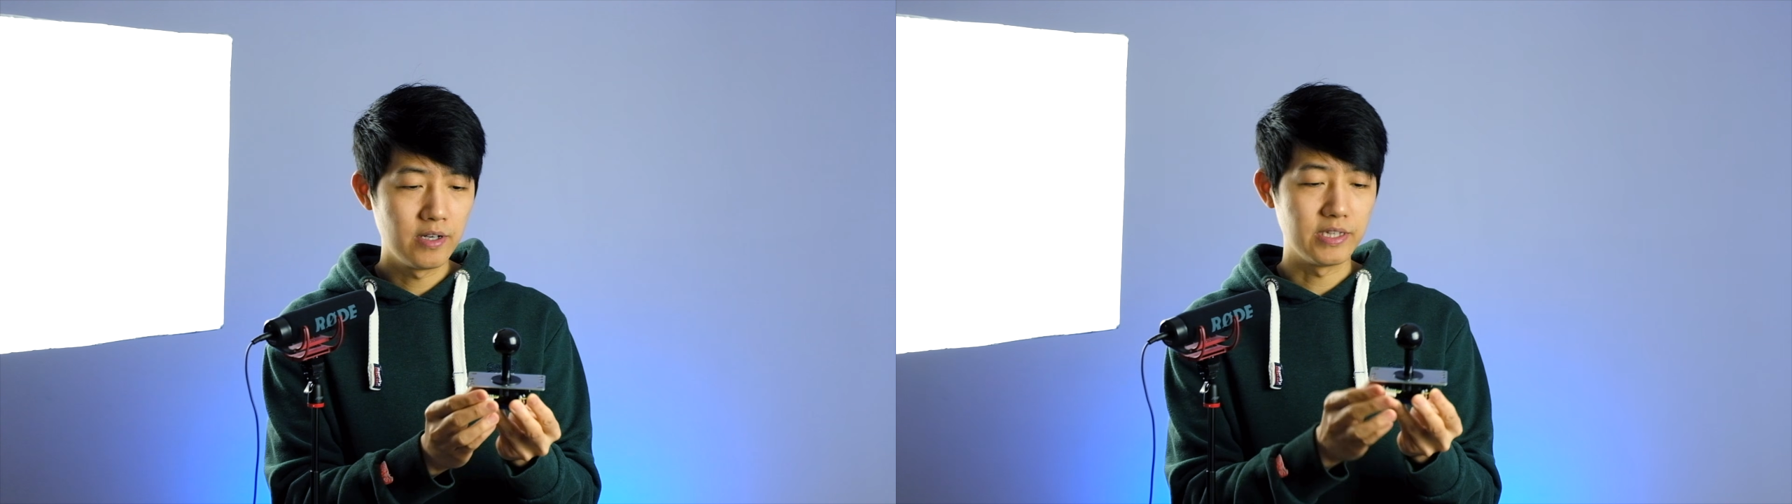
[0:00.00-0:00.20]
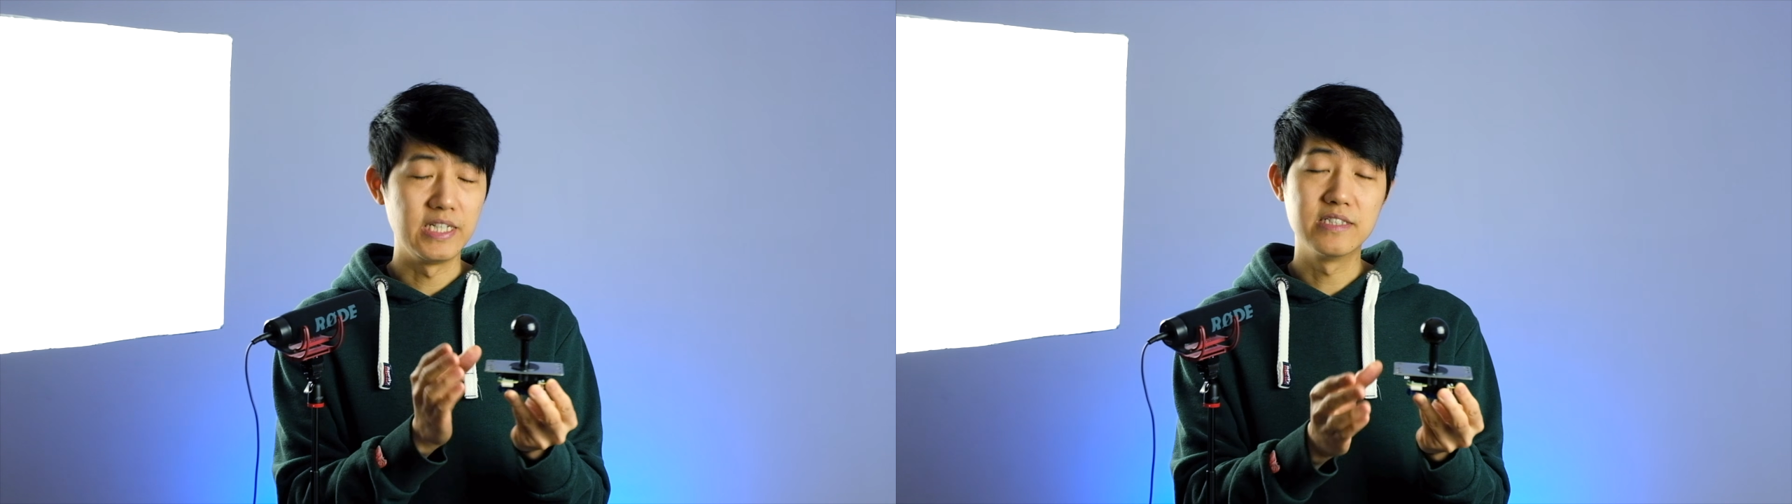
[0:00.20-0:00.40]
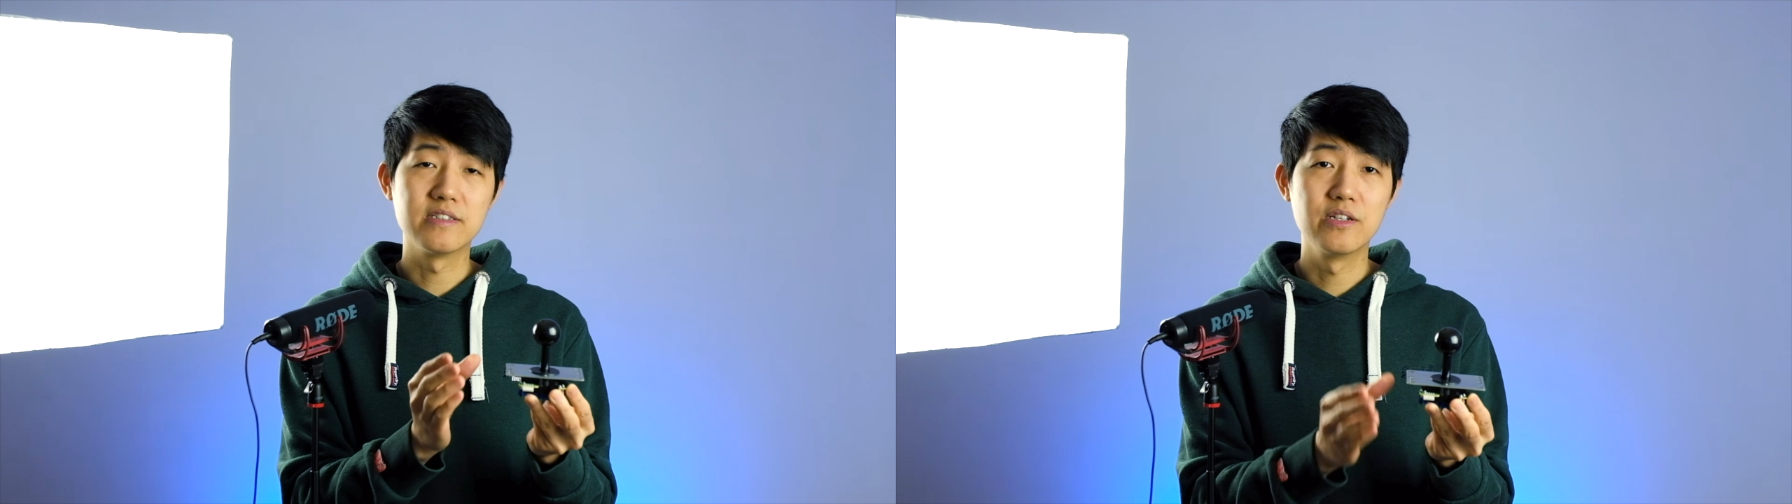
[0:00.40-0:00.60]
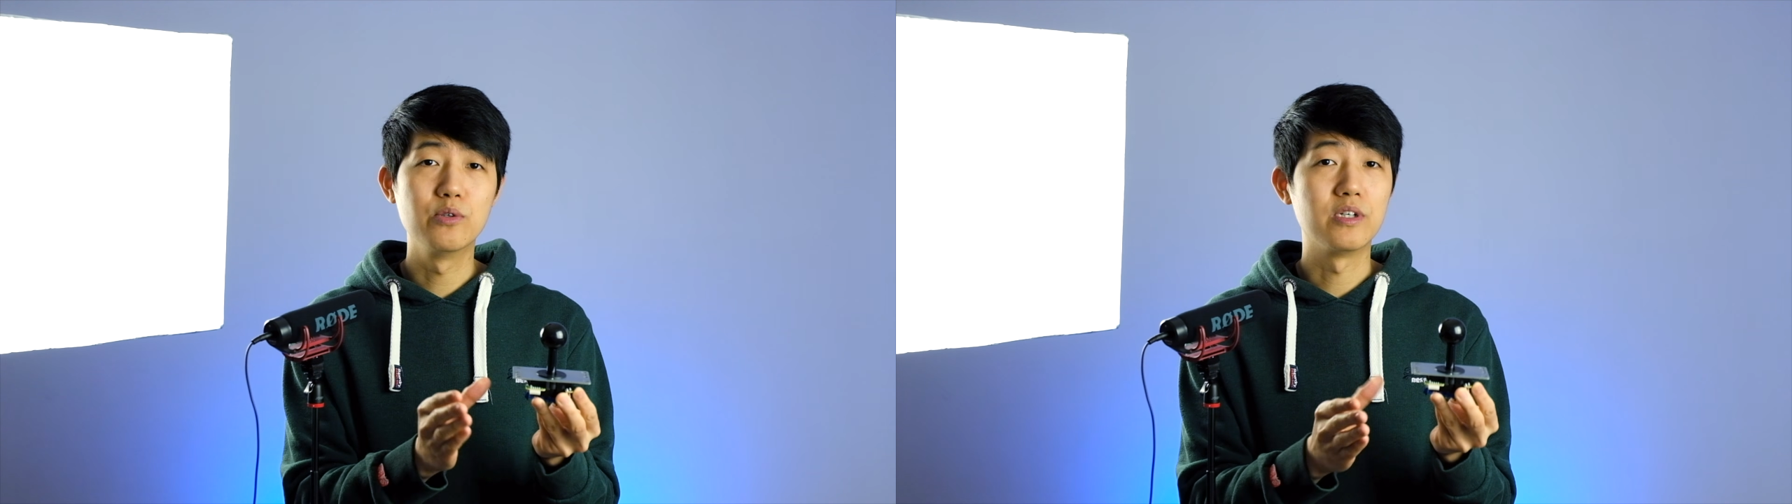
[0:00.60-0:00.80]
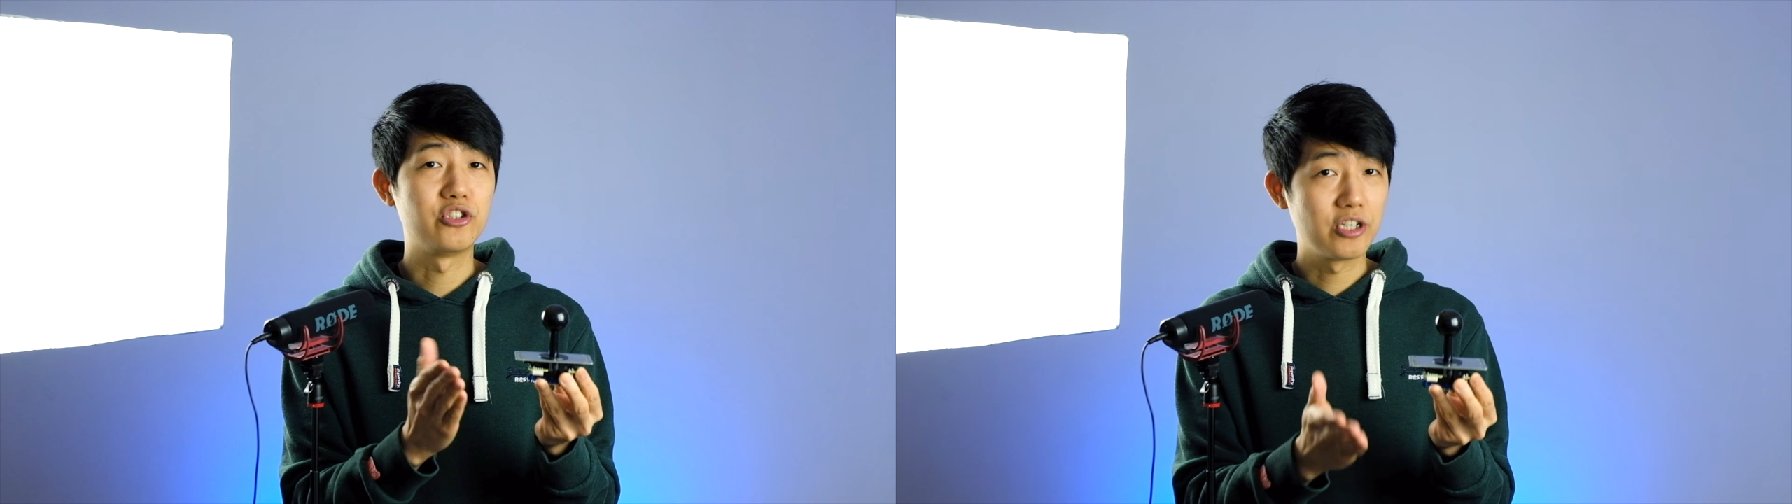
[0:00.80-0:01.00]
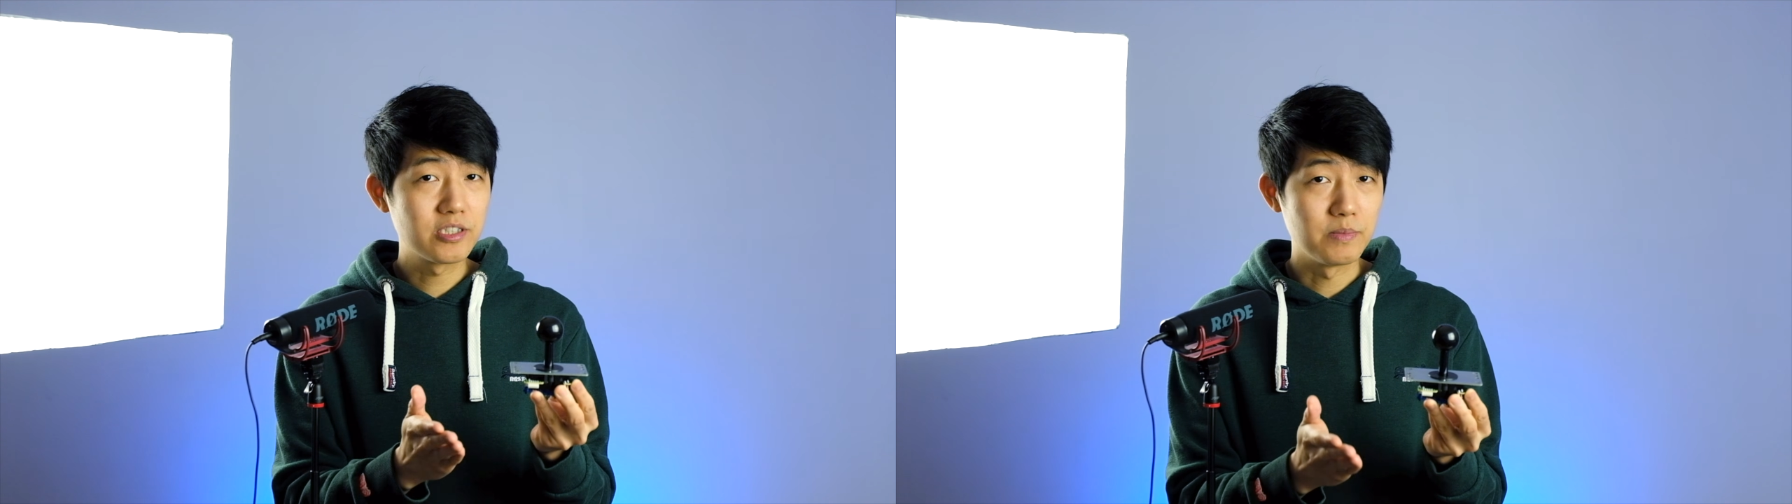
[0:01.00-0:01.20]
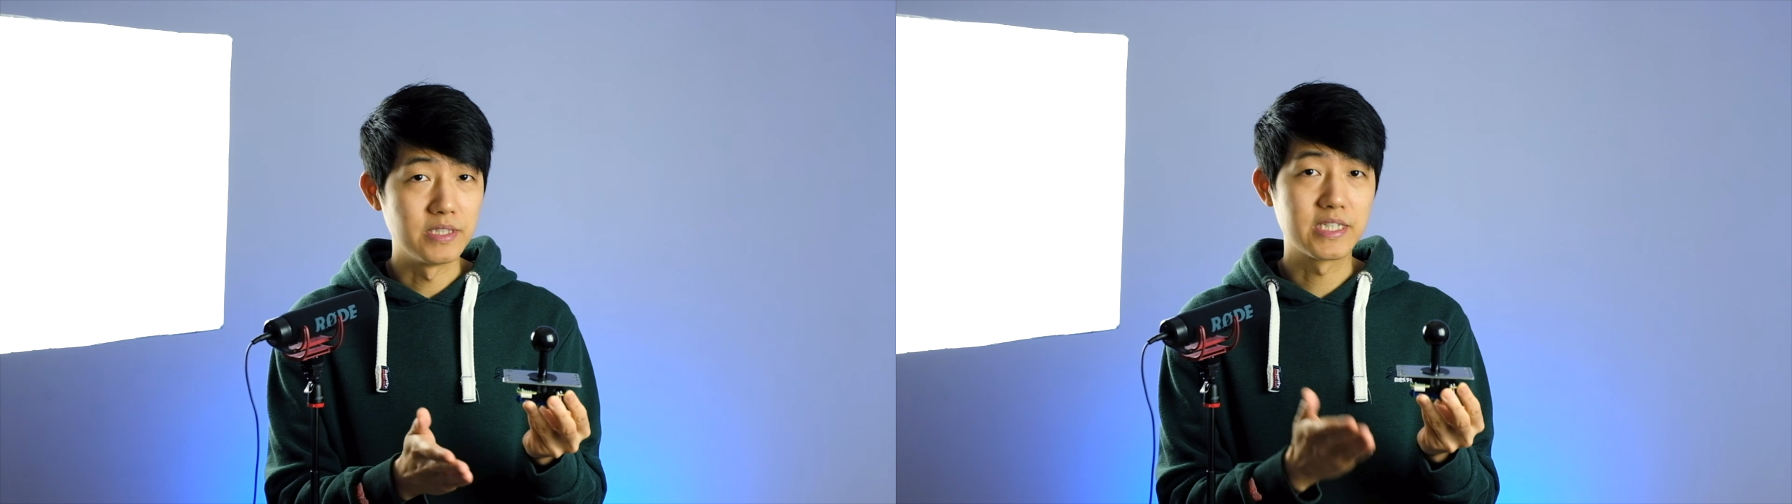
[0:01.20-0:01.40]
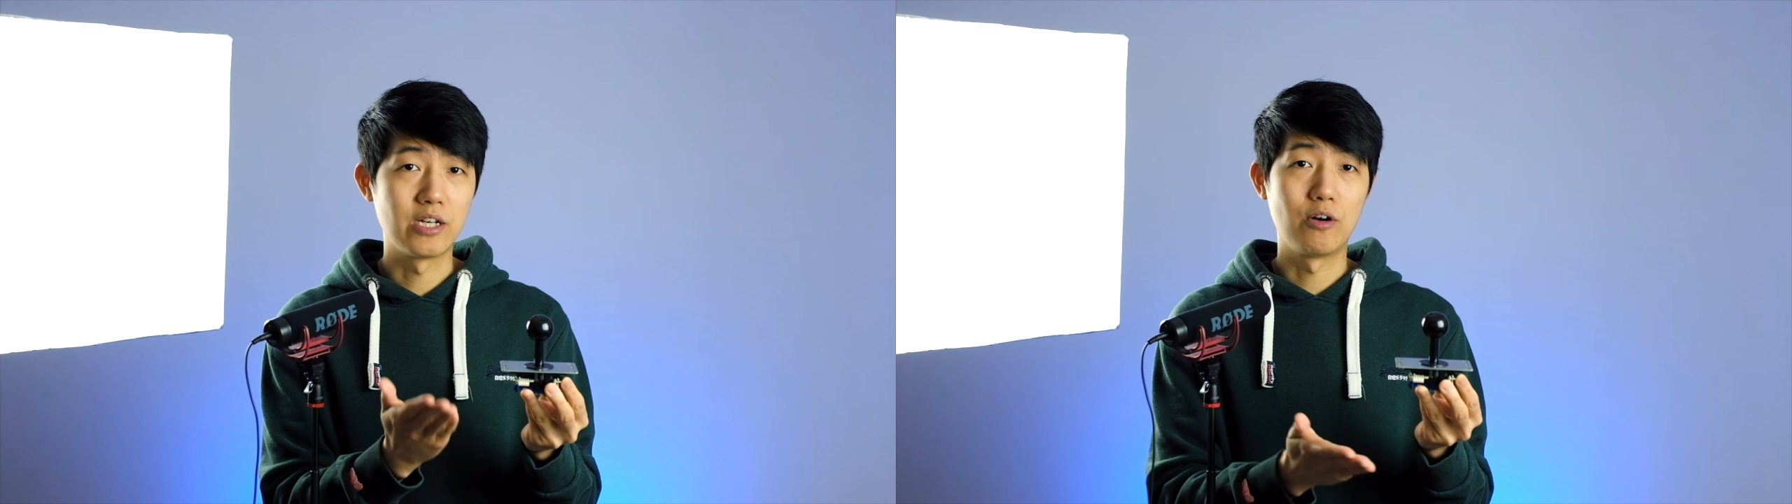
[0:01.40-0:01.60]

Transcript: these little adjustments can